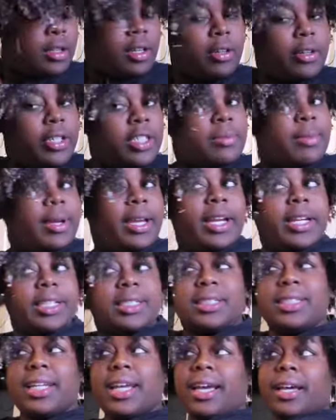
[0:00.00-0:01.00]
First, my hair
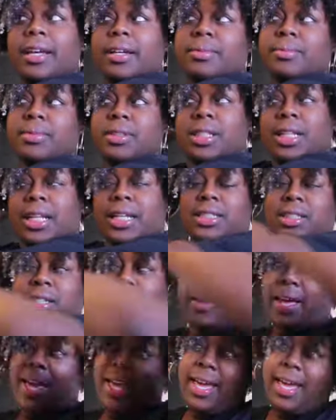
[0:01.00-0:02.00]
is damp, so let's
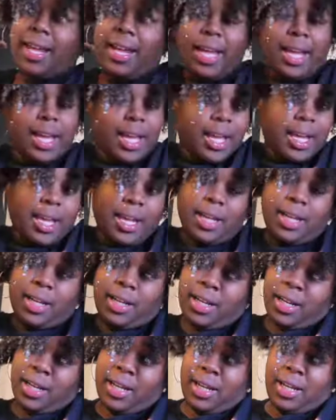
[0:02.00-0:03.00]
go ahead
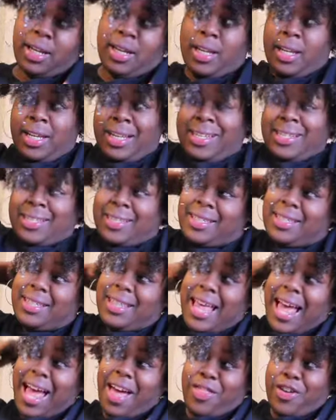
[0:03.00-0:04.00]
and
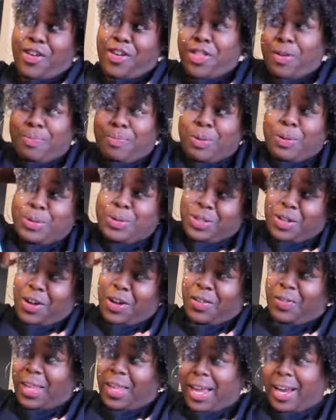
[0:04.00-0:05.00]
slather the mousse
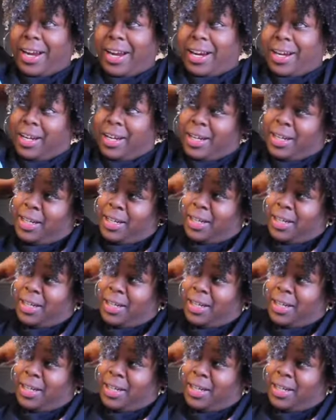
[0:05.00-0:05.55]
on there.